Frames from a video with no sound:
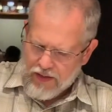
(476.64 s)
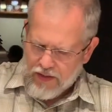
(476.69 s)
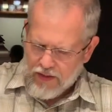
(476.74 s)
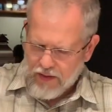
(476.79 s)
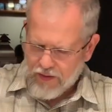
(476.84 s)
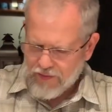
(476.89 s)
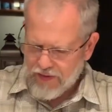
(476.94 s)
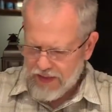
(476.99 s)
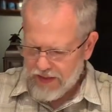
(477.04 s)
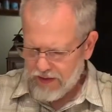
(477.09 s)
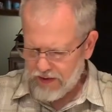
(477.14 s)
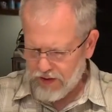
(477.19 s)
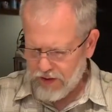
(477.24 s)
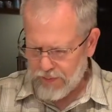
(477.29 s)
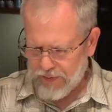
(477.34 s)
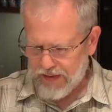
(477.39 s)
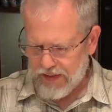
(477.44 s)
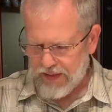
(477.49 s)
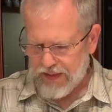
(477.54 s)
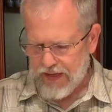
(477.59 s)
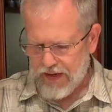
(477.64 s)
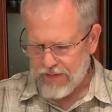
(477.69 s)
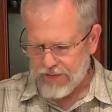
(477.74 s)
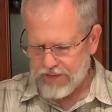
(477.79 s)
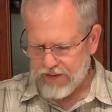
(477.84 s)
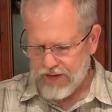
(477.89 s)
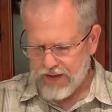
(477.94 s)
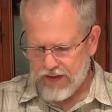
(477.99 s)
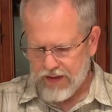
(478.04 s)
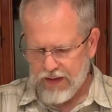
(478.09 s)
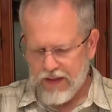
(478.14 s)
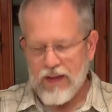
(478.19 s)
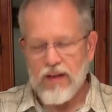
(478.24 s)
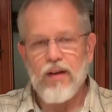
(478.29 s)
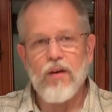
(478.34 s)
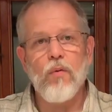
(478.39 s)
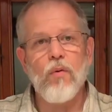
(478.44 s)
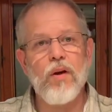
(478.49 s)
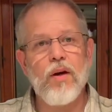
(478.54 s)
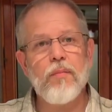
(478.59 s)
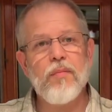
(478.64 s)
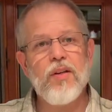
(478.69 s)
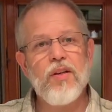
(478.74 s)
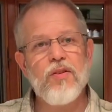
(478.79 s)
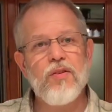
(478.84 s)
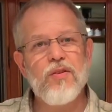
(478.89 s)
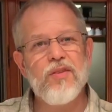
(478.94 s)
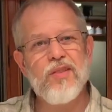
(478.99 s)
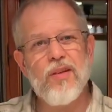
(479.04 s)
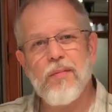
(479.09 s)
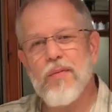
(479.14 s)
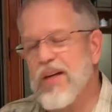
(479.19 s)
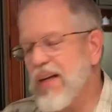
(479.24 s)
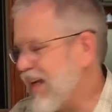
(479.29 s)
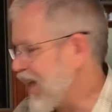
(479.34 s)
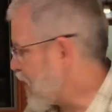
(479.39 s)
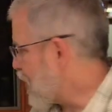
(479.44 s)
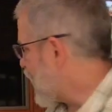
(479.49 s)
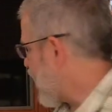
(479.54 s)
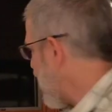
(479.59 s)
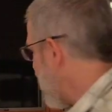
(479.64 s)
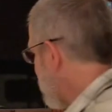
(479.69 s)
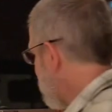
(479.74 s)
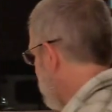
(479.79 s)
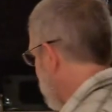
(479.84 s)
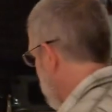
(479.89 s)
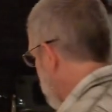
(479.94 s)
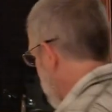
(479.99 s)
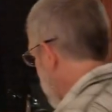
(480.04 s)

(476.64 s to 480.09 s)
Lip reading: Now I've got a little bit left. What I'm going to do is I'm going to get a plastic